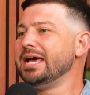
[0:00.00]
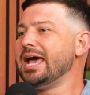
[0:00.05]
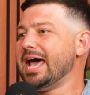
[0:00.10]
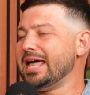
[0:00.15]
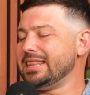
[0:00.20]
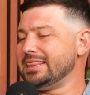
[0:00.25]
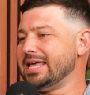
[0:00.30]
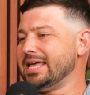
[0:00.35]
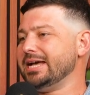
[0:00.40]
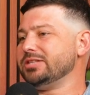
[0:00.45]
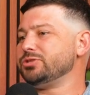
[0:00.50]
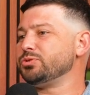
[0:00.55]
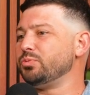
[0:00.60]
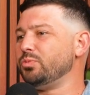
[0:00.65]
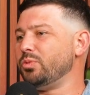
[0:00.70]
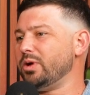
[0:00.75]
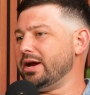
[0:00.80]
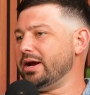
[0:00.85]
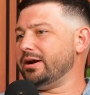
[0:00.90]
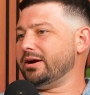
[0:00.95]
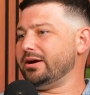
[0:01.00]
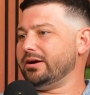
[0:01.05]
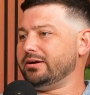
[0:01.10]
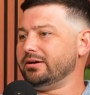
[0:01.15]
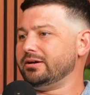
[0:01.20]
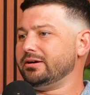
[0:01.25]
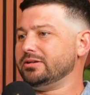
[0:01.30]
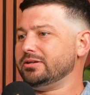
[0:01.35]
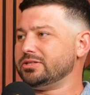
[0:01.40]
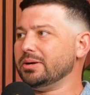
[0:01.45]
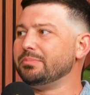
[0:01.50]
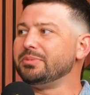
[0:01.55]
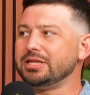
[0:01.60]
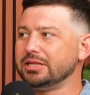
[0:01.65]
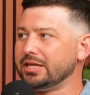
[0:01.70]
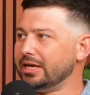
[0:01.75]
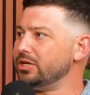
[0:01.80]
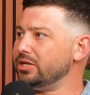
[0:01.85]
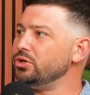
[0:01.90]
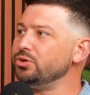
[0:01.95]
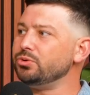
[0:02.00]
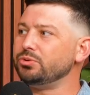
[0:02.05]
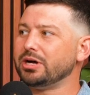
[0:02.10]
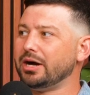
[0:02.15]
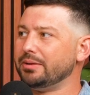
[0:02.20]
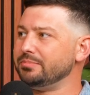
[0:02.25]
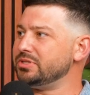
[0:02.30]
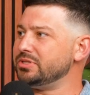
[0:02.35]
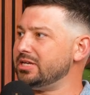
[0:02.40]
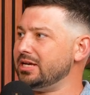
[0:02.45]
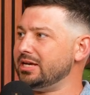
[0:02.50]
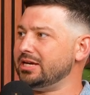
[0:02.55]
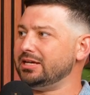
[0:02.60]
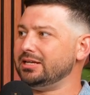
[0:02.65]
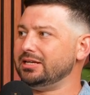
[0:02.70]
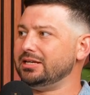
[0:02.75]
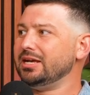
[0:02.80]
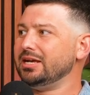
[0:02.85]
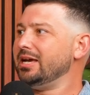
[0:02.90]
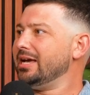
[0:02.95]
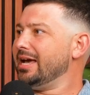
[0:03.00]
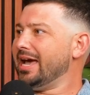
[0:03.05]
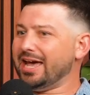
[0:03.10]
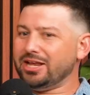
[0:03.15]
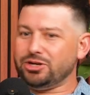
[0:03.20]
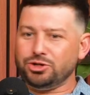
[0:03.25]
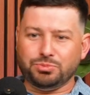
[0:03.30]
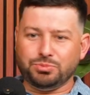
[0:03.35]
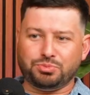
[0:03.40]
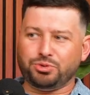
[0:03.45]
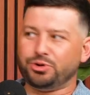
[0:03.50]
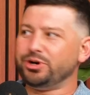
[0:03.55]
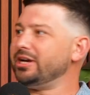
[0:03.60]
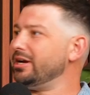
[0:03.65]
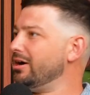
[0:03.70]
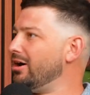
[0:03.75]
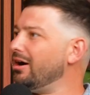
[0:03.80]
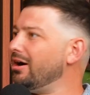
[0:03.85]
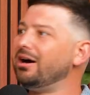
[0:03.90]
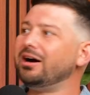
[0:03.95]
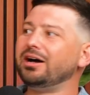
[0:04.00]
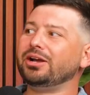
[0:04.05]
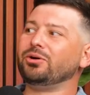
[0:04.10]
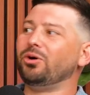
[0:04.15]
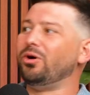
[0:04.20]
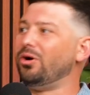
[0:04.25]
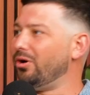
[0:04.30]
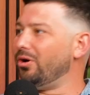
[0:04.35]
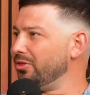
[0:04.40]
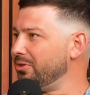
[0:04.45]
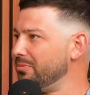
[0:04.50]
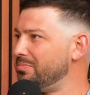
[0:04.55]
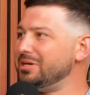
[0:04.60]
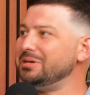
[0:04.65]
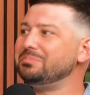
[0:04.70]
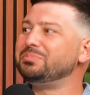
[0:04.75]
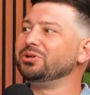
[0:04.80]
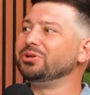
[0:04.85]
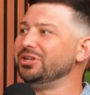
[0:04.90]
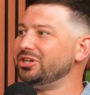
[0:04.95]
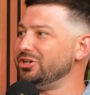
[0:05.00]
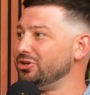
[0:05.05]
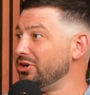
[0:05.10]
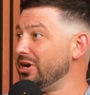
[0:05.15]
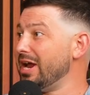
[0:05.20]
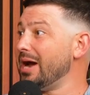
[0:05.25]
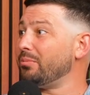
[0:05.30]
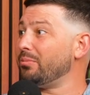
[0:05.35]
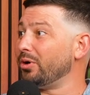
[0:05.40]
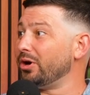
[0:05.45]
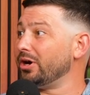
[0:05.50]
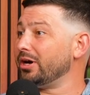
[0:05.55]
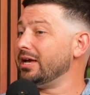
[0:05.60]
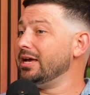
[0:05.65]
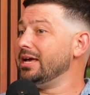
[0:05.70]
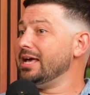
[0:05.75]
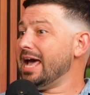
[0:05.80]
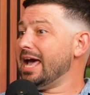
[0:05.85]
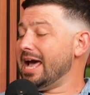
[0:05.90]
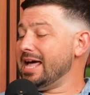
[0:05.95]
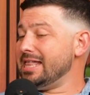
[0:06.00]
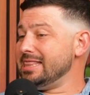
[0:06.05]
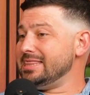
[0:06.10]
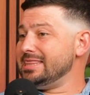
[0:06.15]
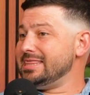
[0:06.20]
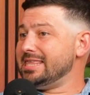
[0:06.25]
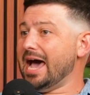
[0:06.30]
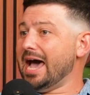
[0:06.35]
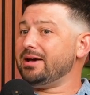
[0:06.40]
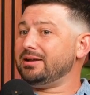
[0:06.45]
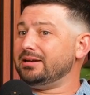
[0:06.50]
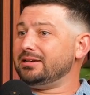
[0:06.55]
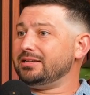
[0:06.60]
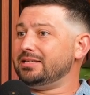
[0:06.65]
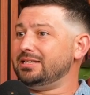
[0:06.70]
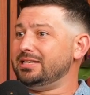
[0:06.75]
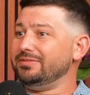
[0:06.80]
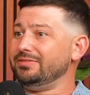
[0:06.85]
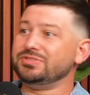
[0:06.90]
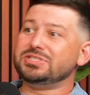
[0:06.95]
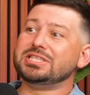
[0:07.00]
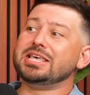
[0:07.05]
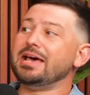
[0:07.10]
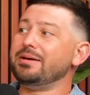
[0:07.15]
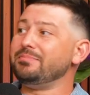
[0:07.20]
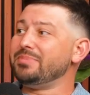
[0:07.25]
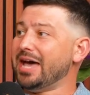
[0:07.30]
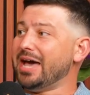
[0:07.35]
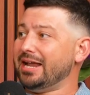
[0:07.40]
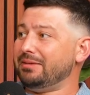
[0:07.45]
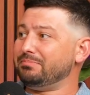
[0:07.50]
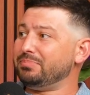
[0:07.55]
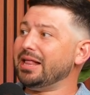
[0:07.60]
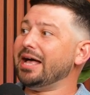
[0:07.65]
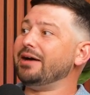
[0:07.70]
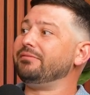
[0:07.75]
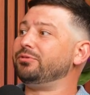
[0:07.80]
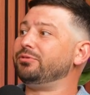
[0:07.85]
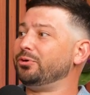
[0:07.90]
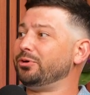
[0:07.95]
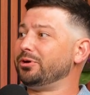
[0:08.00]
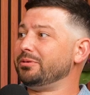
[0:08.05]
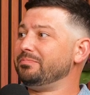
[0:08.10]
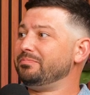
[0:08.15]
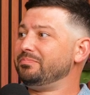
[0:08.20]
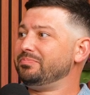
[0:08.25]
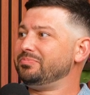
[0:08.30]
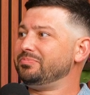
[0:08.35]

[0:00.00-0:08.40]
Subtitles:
And that's where somebody like you comes in and you bring on all the people in your network, and that gives them that platform.